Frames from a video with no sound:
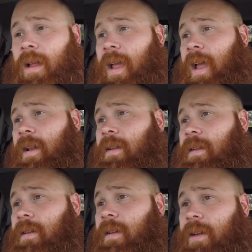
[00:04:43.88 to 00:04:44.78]
and
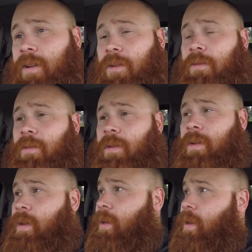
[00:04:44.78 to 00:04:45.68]
you know,
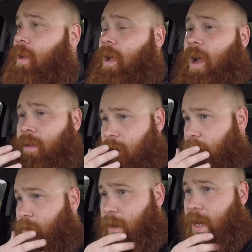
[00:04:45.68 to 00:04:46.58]

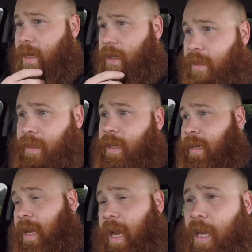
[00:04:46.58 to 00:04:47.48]
another way to
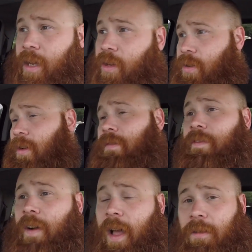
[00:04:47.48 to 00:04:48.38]
gain good
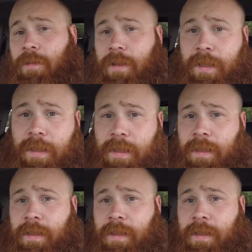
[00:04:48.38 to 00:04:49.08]
followers,